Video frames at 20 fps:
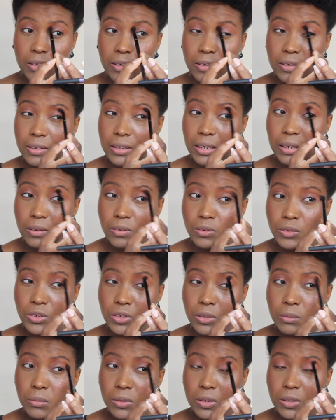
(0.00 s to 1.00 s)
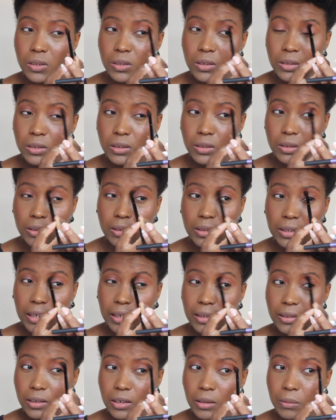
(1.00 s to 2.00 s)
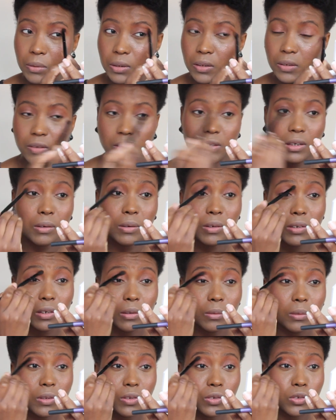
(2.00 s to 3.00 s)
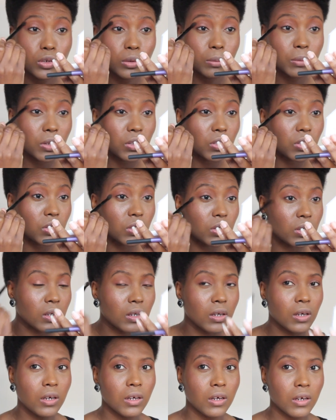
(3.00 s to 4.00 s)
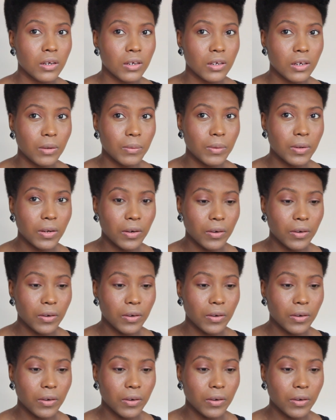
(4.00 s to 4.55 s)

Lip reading: subtle shimmer daytime look, so I don't want too much going